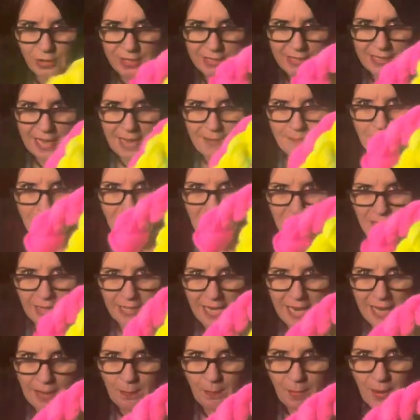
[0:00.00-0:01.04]
set Molly
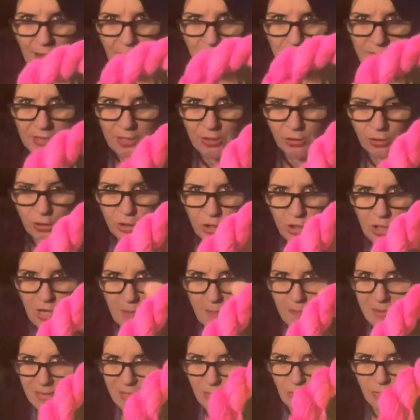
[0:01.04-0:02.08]
had popped in her shop.
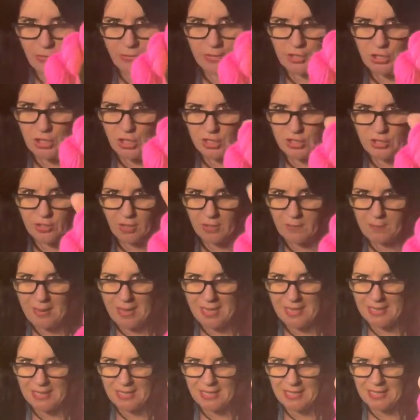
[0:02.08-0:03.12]
I don't think she's going to
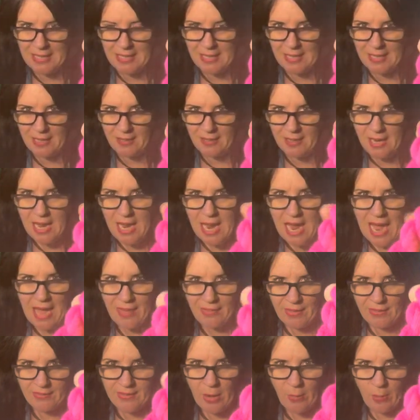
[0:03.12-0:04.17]
make it again. I
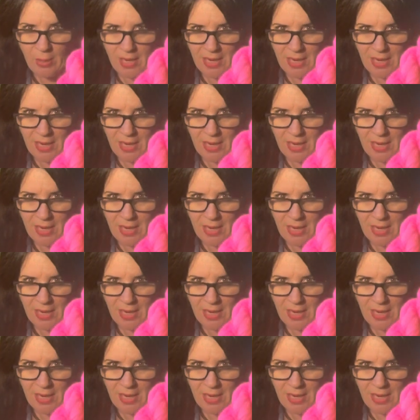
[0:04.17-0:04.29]
think they were